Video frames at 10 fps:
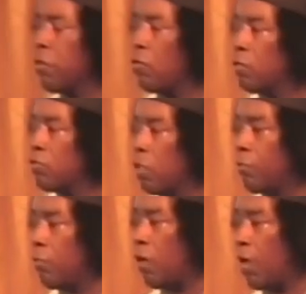
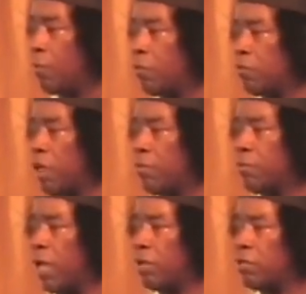COINTELPRO operatives
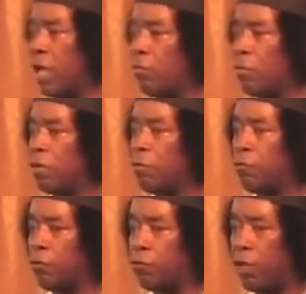that, that, that were
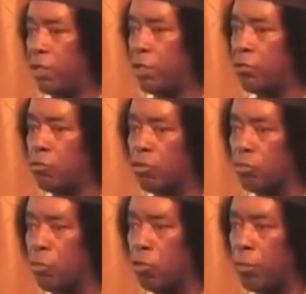infiltrated into
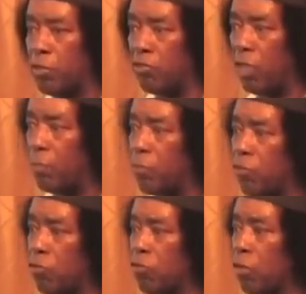this movement to take
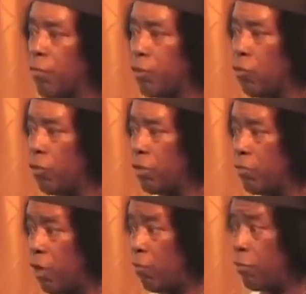positions of authority
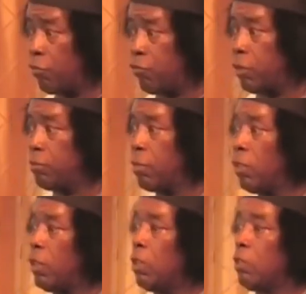of governorship
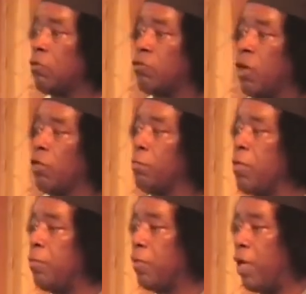to tell the
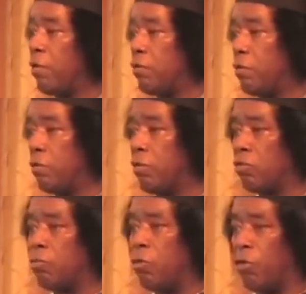people that
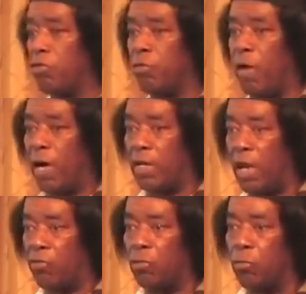this Moorish Divine
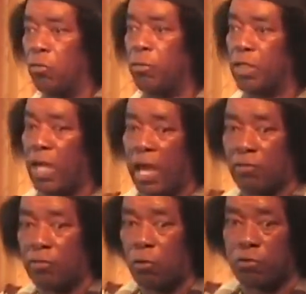National Movement
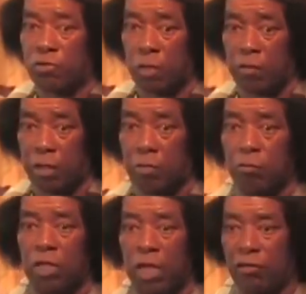has no civic
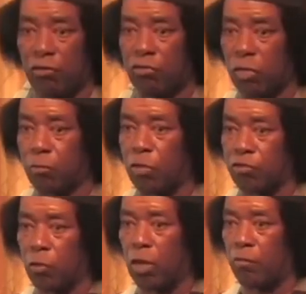relationship
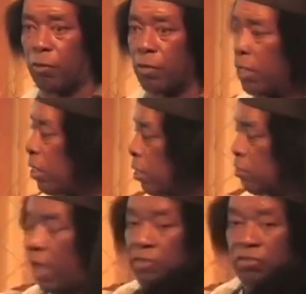whatsoever.
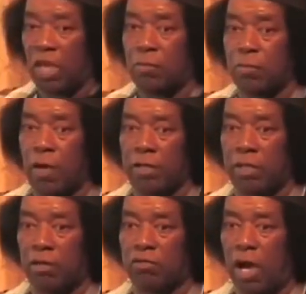That statement right
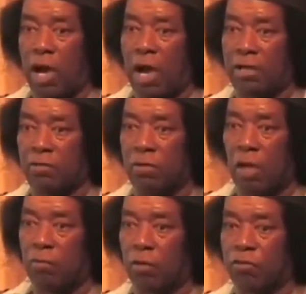there is the highest
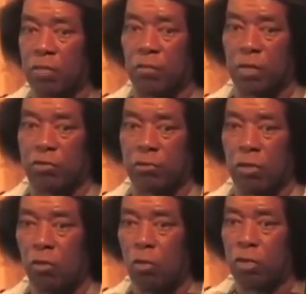level of civics
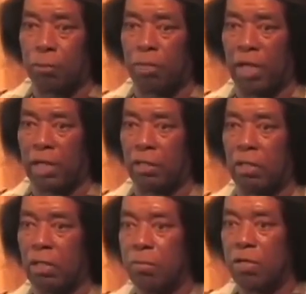on the planet
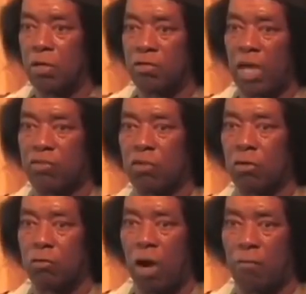because that's the
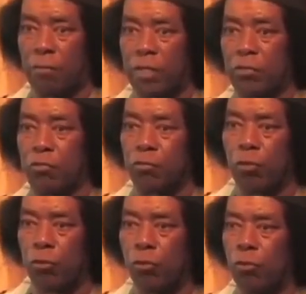government
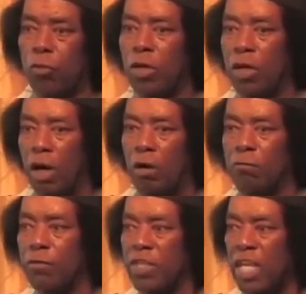rule
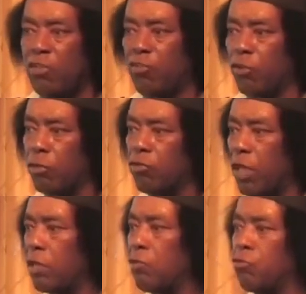of nations
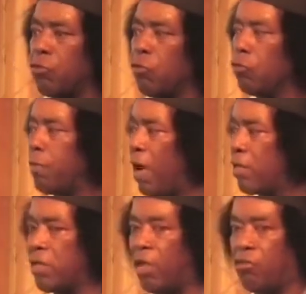and is used by
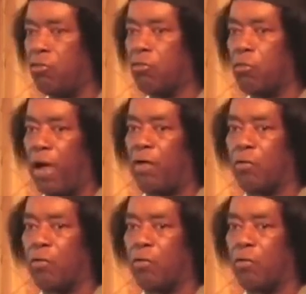nations around